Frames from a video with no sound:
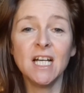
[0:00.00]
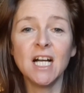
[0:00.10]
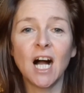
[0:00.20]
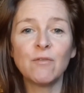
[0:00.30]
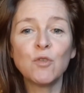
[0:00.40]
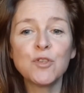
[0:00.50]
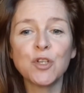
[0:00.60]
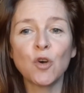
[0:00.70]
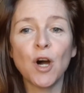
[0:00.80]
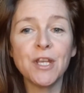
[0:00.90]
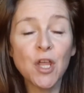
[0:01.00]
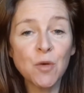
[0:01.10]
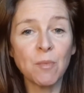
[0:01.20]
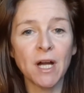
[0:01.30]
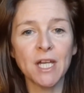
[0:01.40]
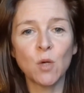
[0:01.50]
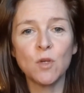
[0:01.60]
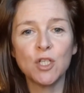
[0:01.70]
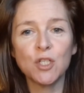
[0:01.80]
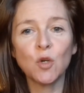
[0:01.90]
I've also got another mic
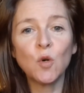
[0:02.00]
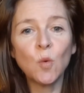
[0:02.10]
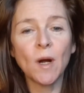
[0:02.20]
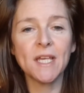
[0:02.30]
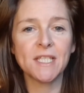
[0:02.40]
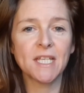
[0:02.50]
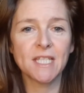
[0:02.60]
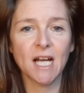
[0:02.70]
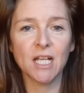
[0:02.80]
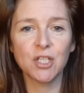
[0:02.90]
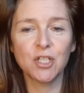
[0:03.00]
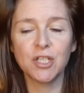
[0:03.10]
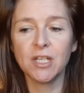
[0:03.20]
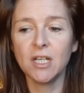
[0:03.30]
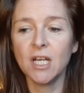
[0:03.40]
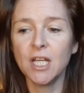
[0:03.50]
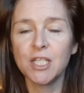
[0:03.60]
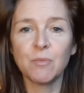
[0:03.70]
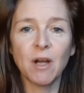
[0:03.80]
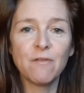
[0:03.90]
which is always attached
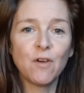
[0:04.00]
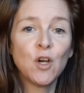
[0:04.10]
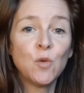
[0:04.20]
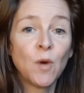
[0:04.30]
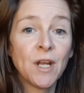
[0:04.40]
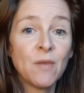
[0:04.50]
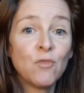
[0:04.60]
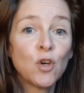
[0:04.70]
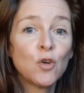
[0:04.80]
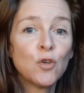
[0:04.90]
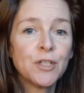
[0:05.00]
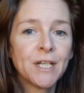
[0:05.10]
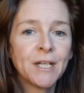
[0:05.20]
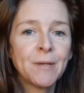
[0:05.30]
to my phone when I'm recording.